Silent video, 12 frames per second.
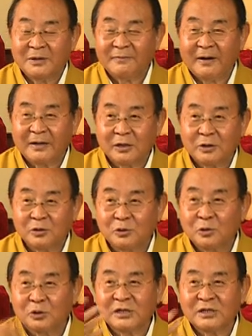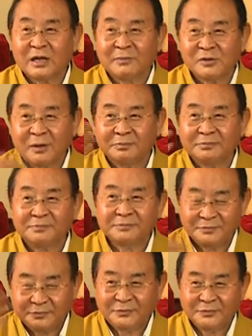invited to do Namjam
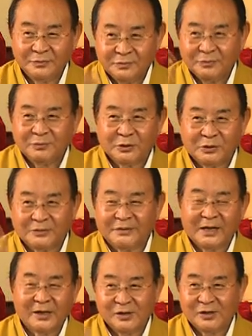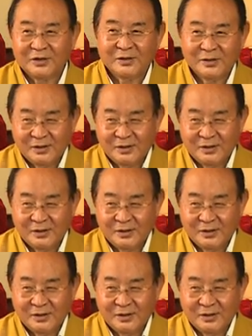purification.